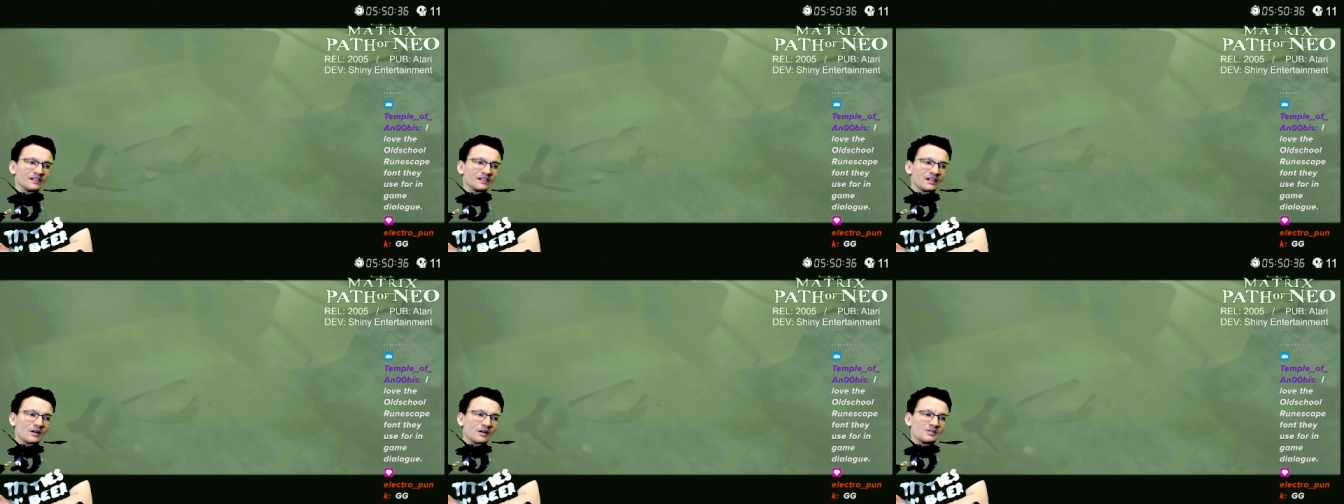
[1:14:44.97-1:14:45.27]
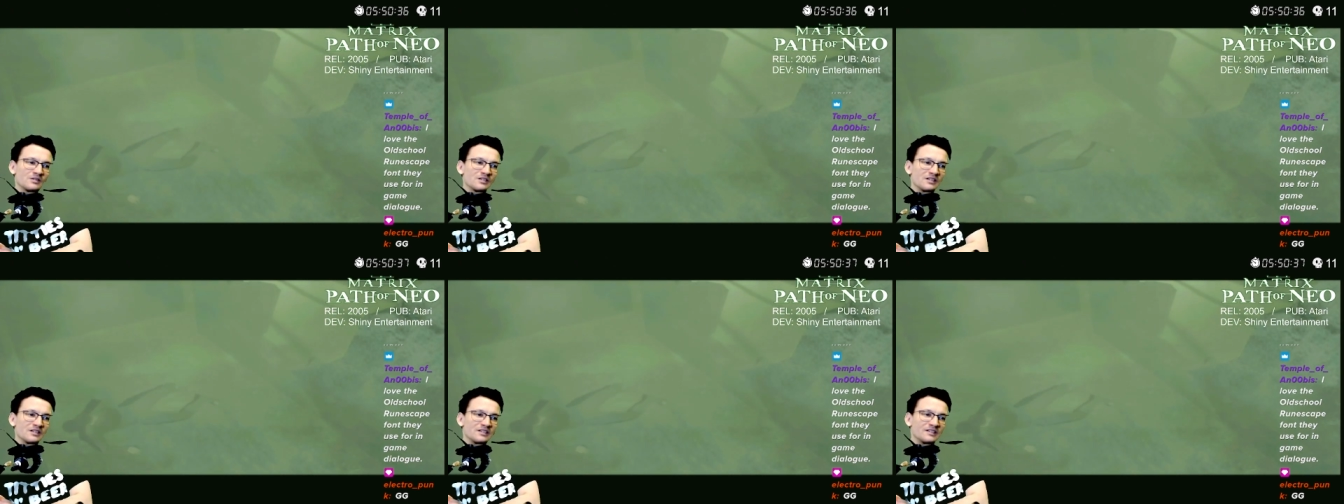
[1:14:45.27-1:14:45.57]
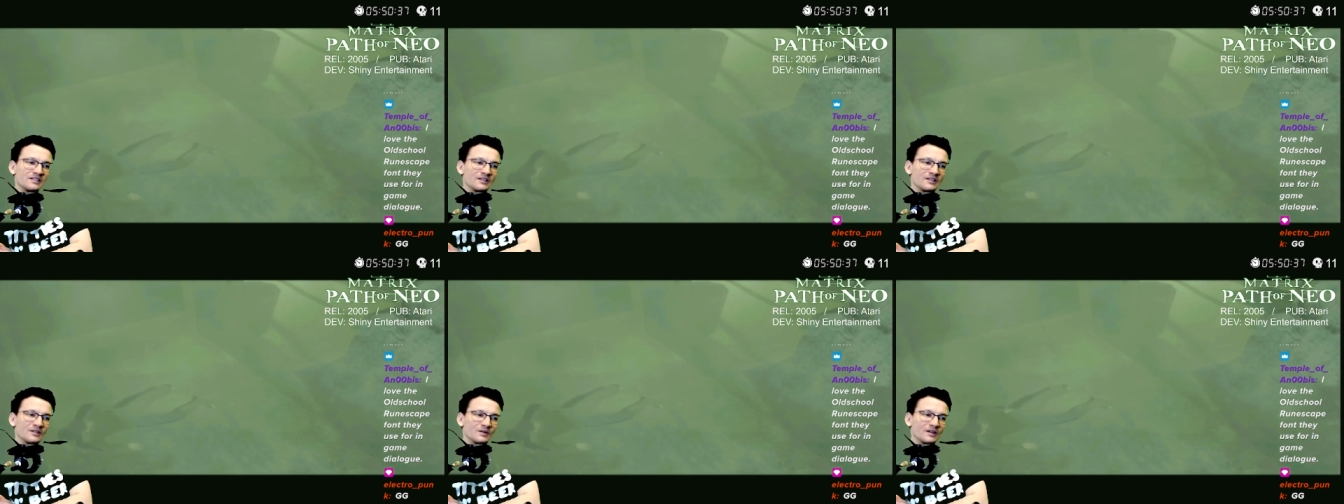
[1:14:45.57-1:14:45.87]
I was a
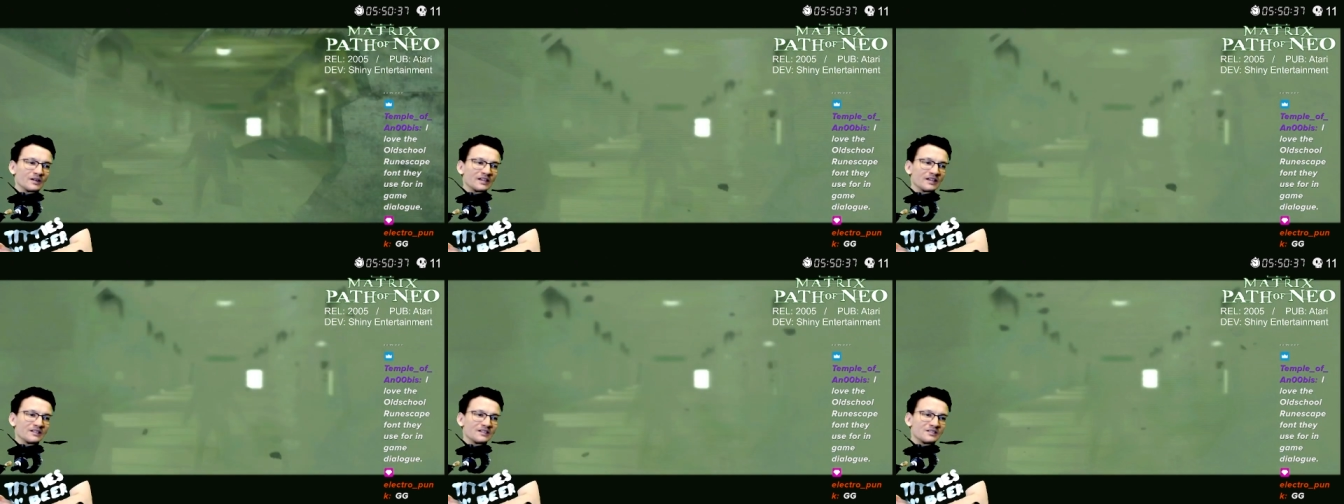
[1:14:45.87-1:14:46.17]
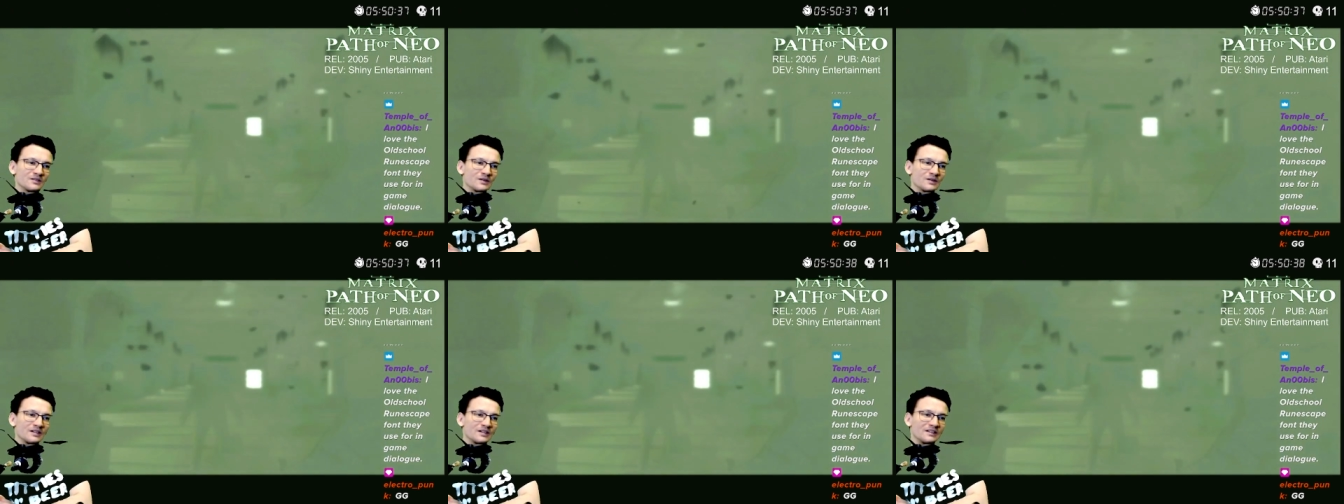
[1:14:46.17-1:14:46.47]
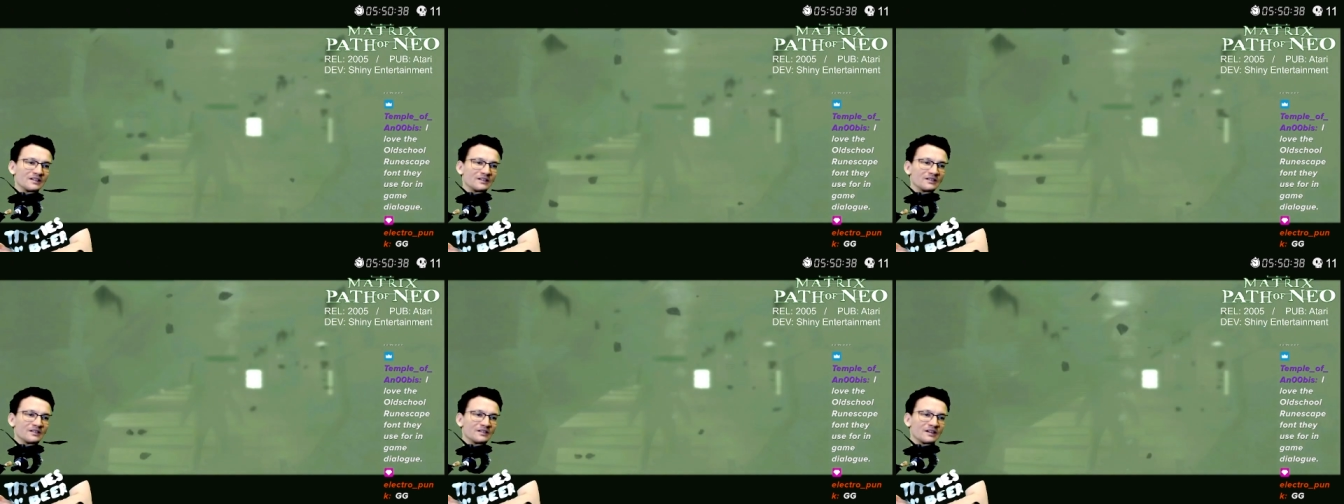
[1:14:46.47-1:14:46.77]
Nintendo kid, so I
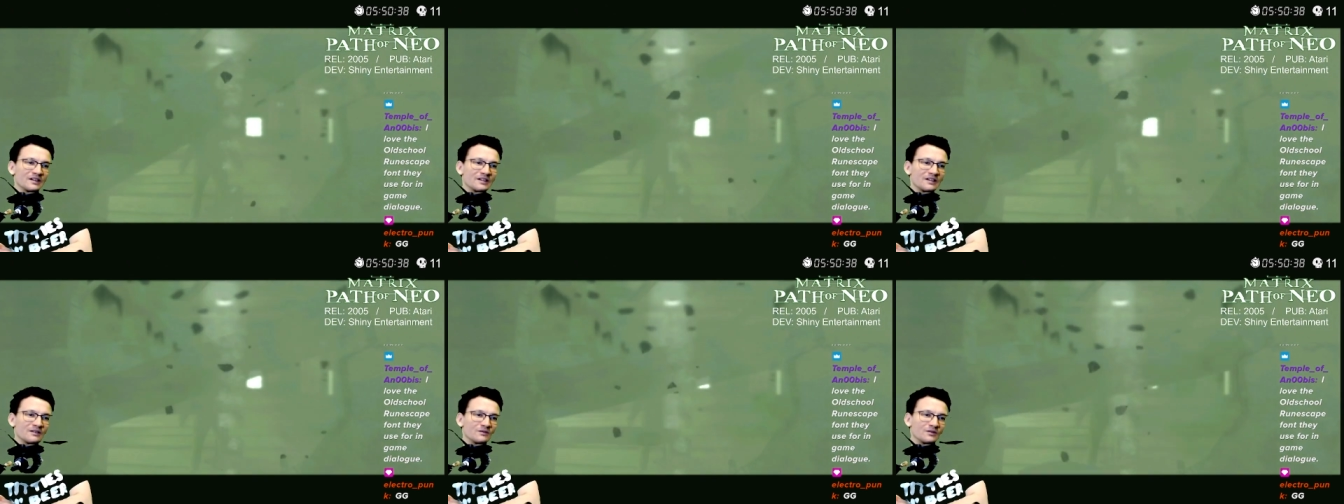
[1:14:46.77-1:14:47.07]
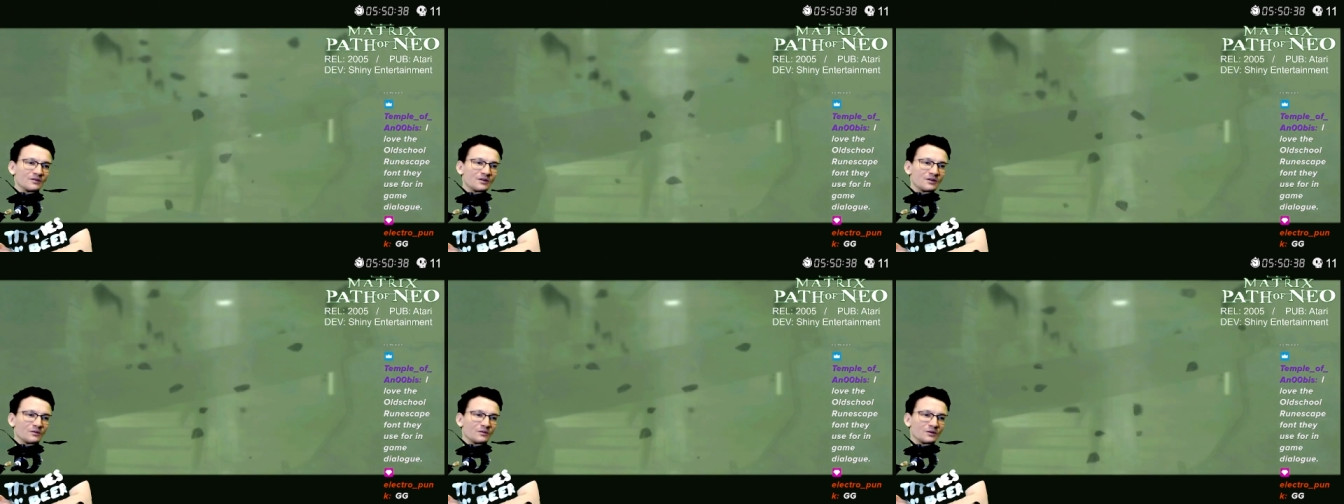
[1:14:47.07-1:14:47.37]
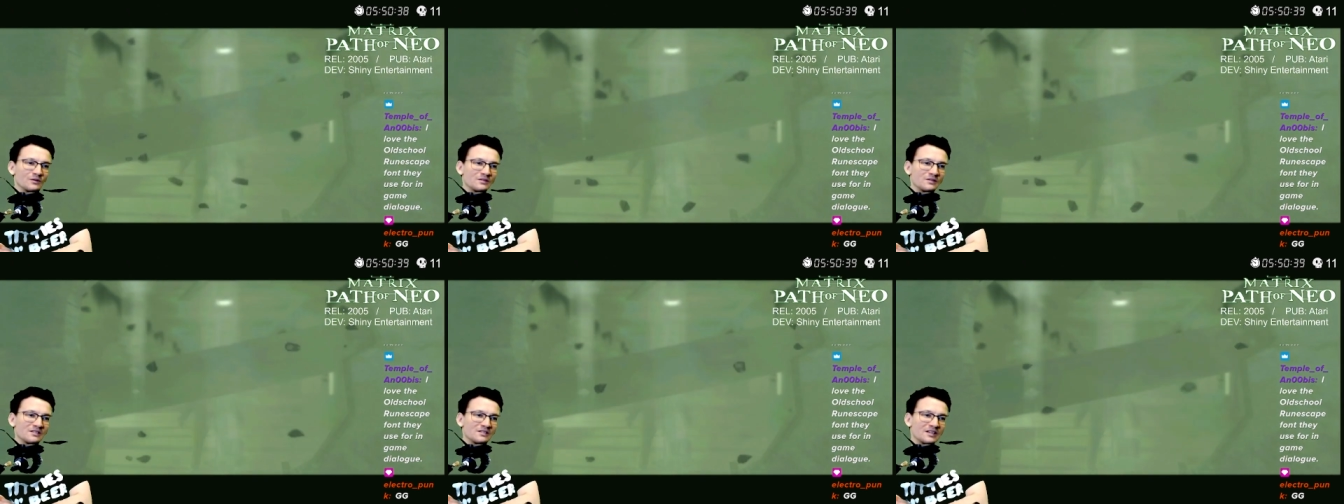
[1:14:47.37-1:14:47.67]
didn't. I don't know
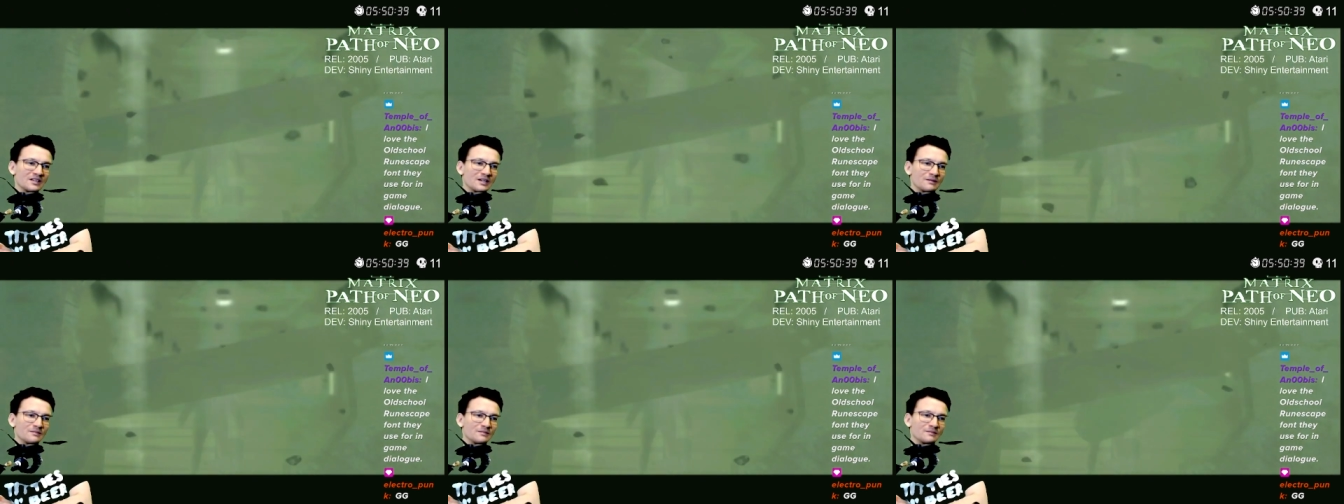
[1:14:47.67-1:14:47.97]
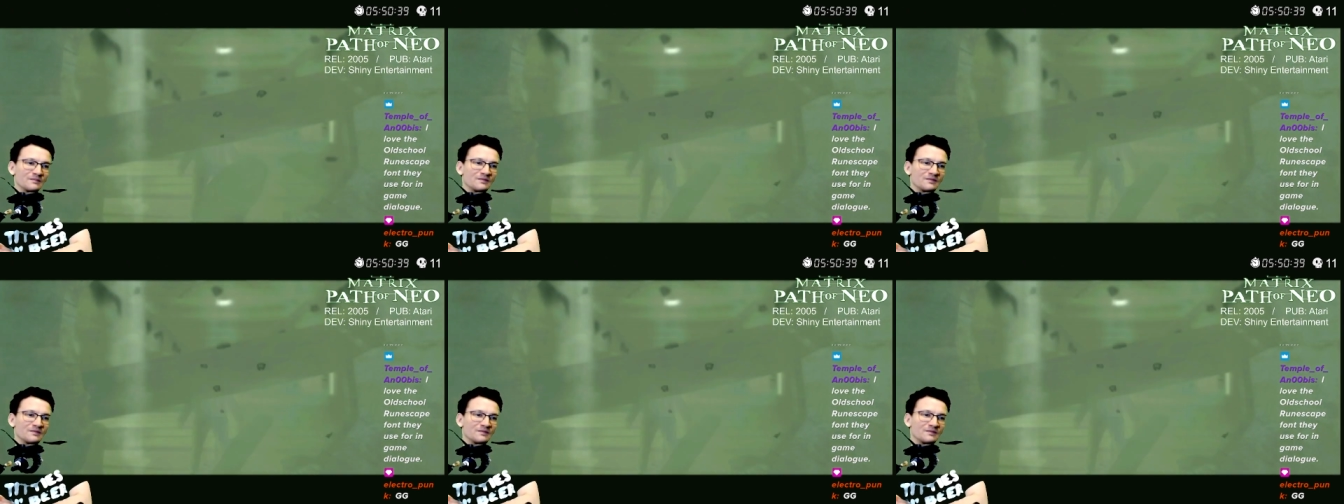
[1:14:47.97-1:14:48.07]
RuneScape.